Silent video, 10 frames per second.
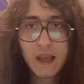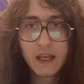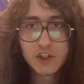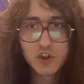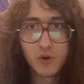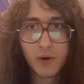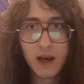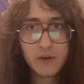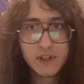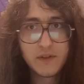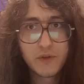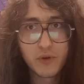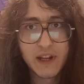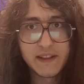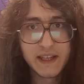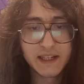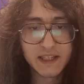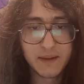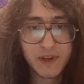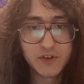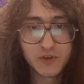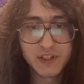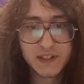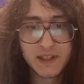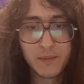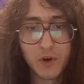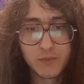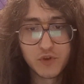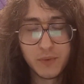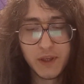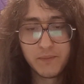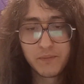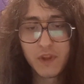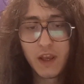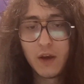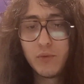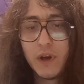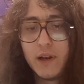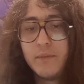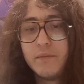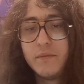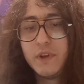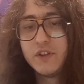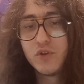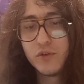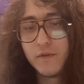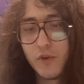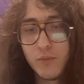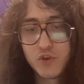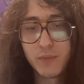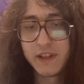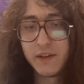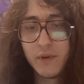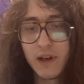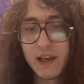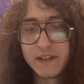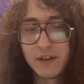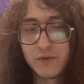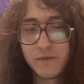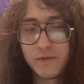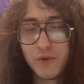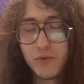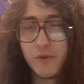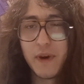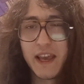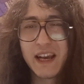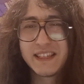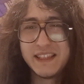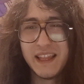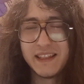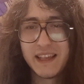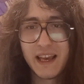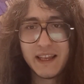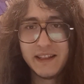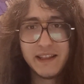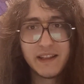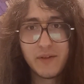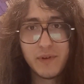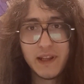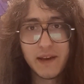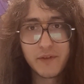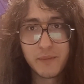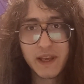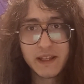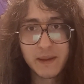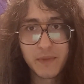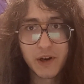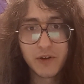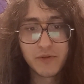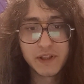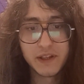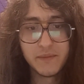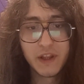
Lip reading: So, how did Thornetica's animation system come to be? Well, it sort of almost materialized out of nowhere by accident. I didn't really ever make it a priority.